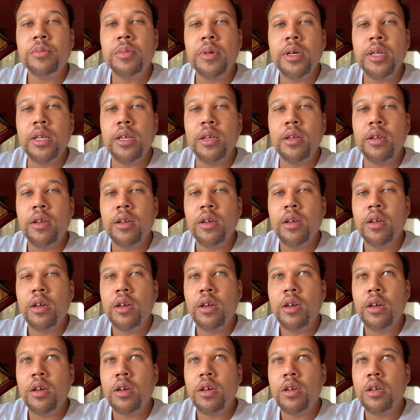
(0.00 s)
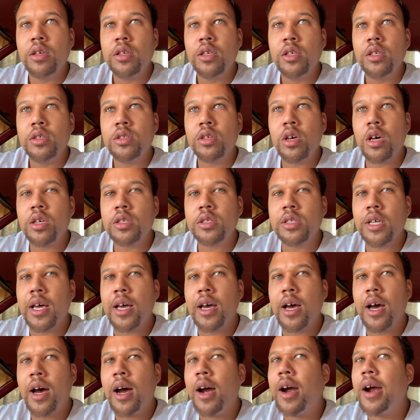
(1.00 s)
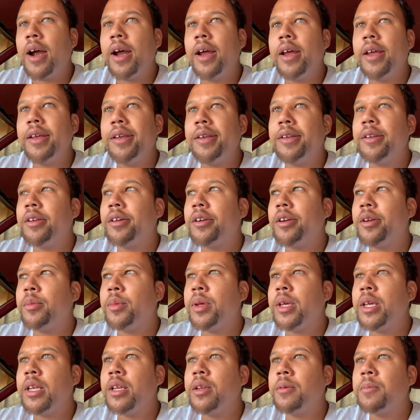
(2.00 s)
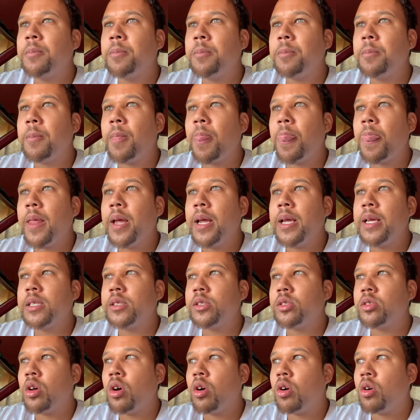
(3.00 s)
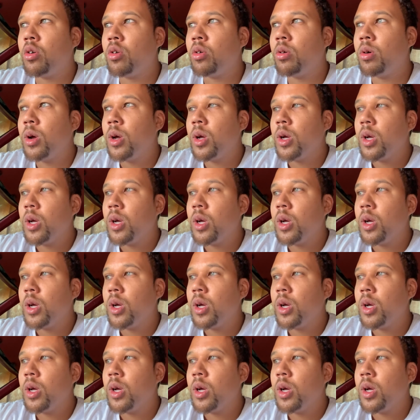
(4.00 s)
money. So I was like, all right, you know what I mean? And so